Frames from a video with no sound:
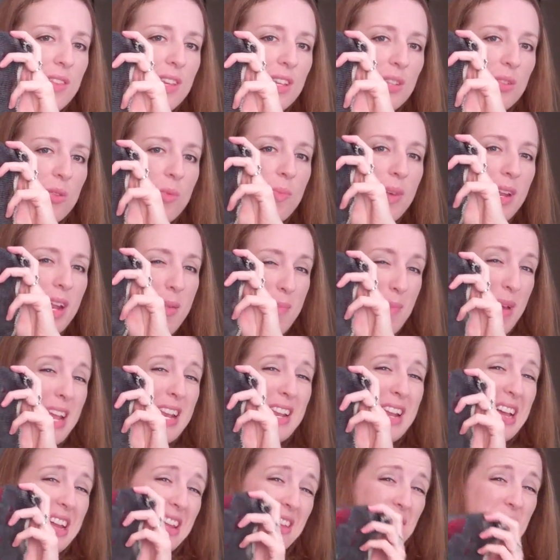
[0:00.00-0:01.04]
of this one, but I might
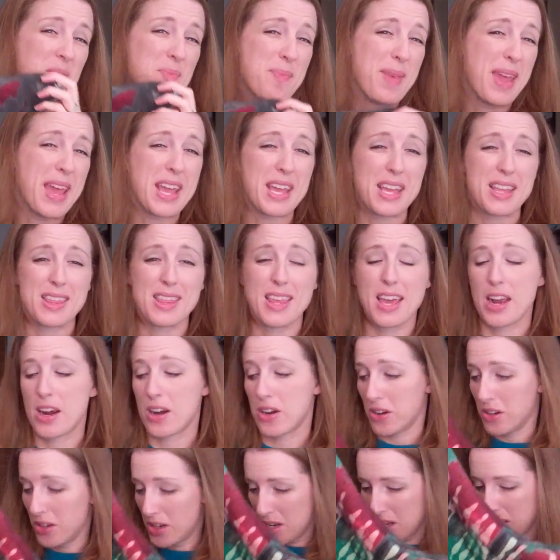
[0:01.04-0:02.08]
not even make it
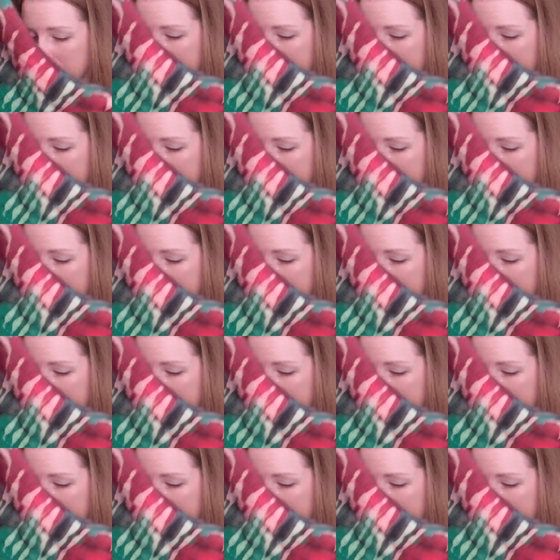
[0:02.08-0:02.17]
there